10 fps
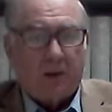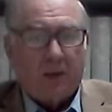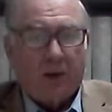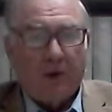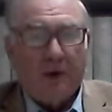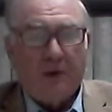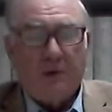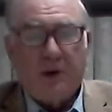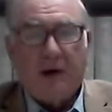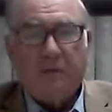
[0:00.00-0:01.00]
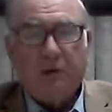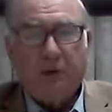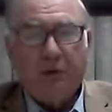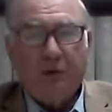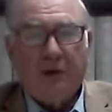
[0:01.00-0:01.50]
Good morning, good
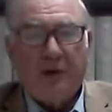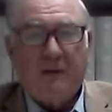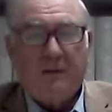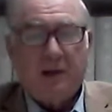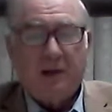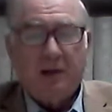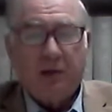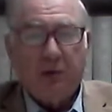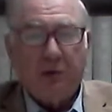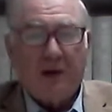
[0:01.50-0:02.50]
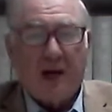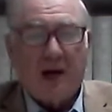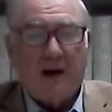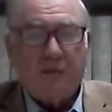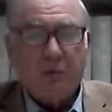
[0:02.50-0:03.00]
afternoon, good evening. So good to
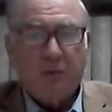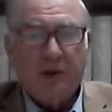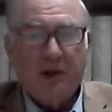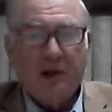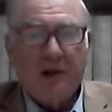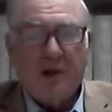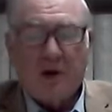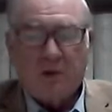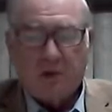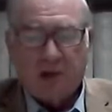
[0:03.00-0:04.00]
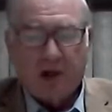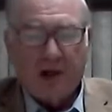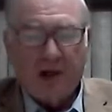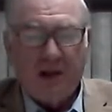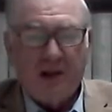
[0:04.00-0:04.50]
have you with us in our
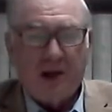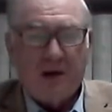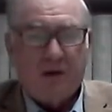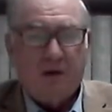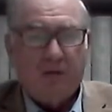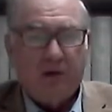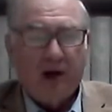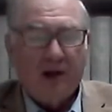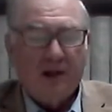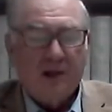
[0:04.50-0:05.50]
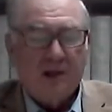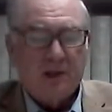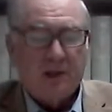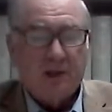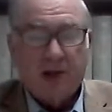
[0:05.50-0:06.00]
study of
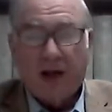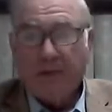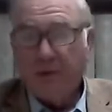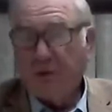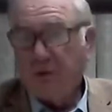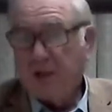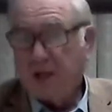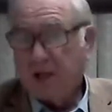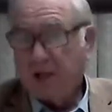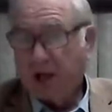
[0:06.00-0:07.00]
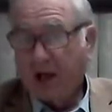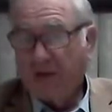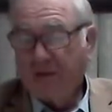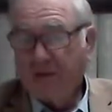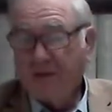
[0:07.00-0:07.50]
Genesis chapters 10 and
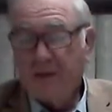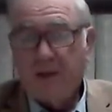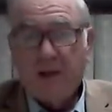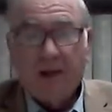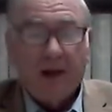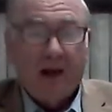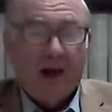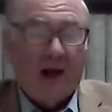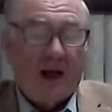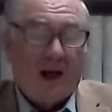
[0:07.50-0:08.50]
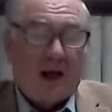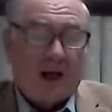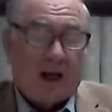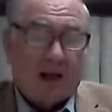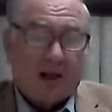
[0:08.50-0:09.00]
11.
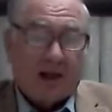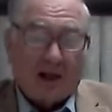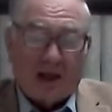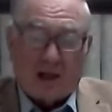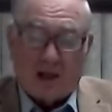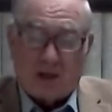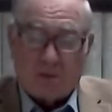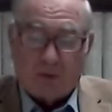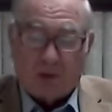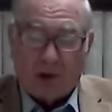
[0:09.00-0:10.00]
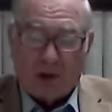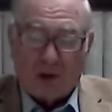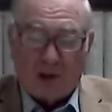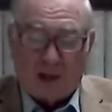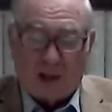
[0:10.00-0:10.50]
And we'll be
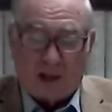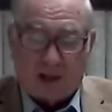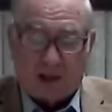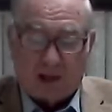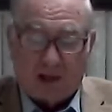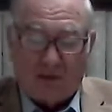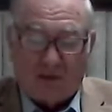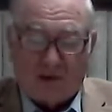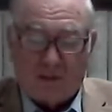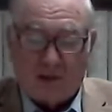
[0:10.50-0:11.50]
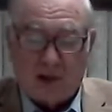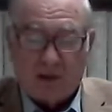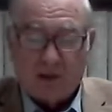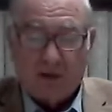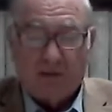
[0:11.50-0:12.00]
looking at the
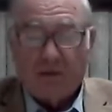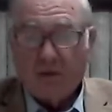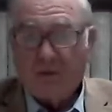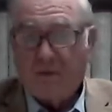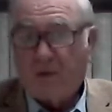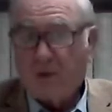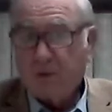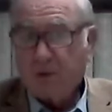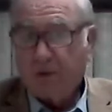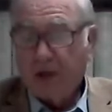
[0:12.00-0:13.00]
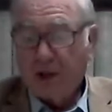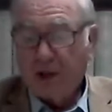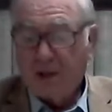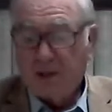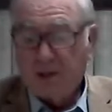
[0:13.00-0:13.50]
foundation for false
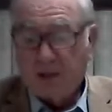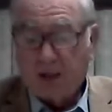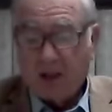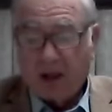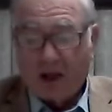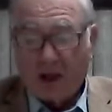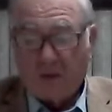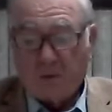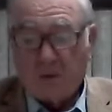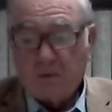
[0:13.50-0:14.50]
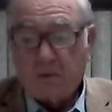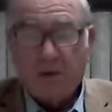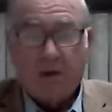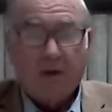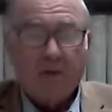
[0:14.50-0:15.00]
religion and one
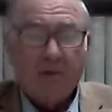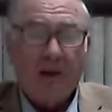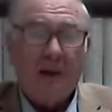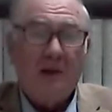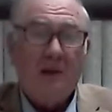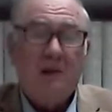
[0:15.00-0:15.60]
world government